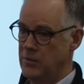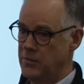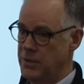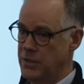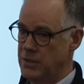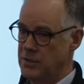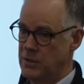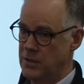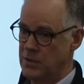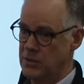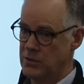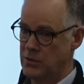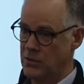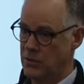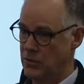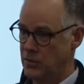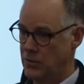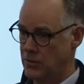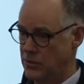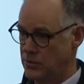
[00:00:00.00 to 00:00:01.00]
business
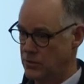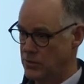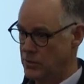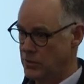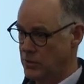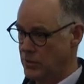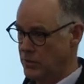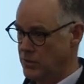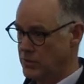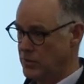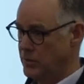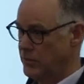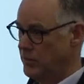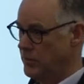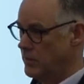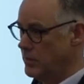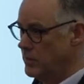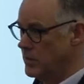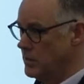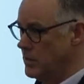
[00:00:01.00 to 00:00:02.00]
or use of,
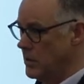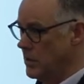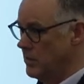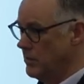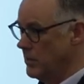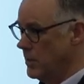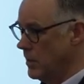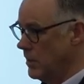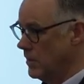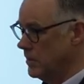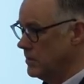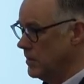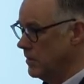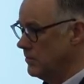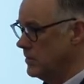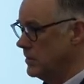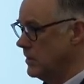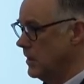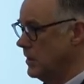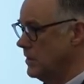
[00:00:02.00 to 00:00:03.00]
so we know some
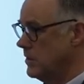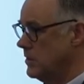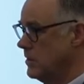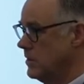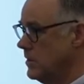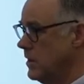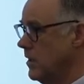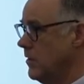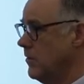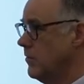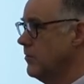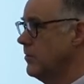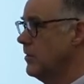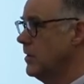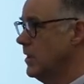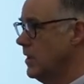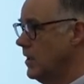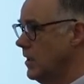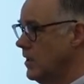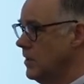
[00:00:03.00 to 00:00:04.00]
stations have
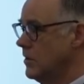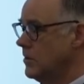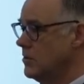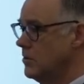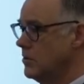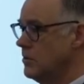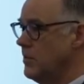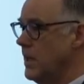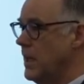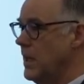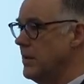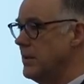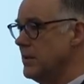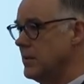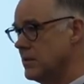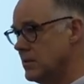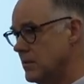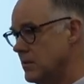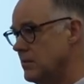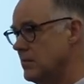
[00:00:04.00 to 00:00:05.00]
good
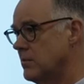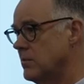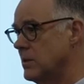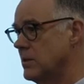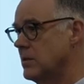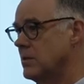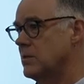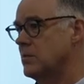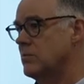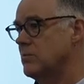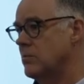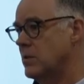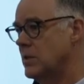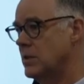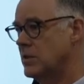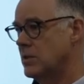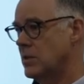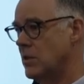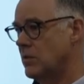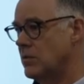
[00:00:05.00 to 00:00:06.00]
paddocks with
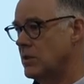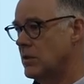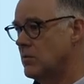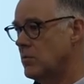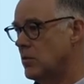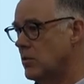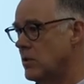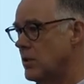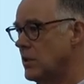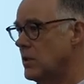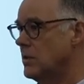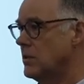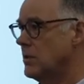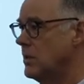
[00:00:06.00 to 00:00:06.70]
salty water.